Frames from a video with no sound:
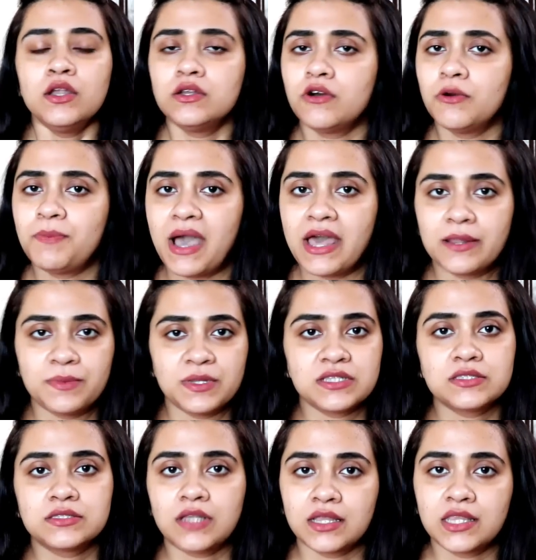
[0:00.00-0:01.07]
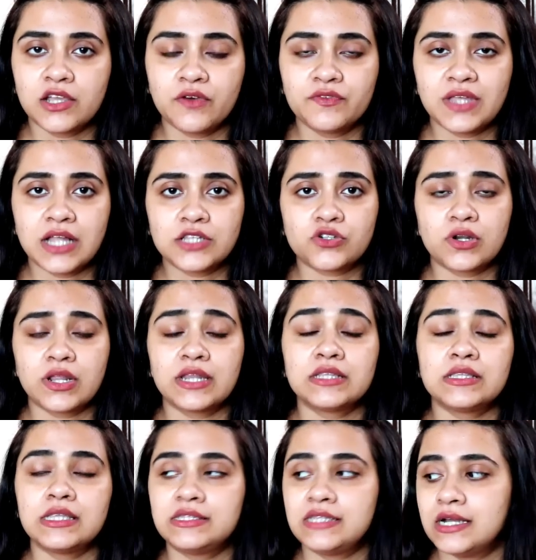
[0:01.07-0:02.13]
no parabens, nothing of that sort,
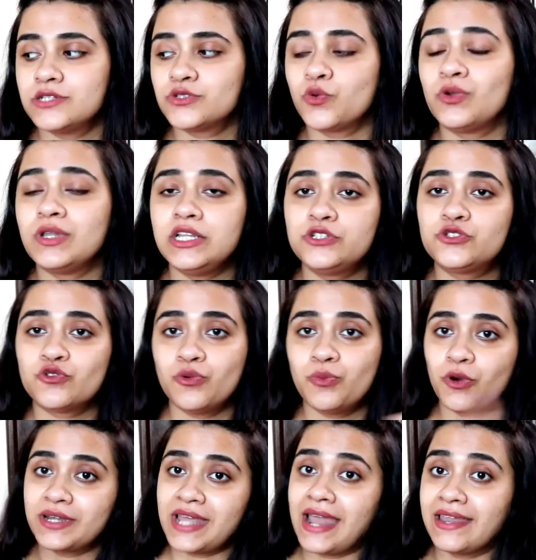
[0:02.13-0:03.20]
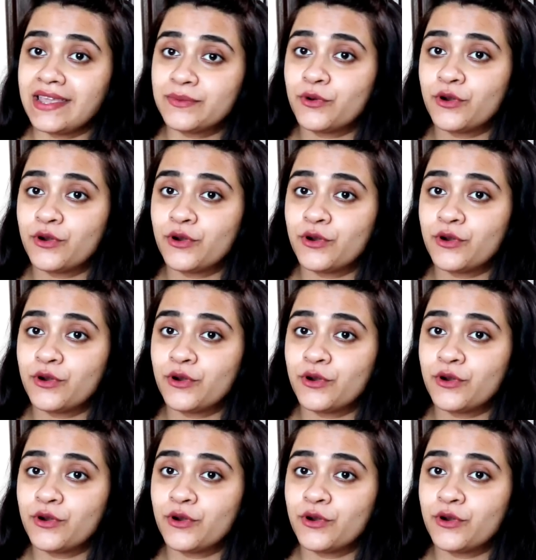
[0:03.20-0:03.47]
and there's only true botanic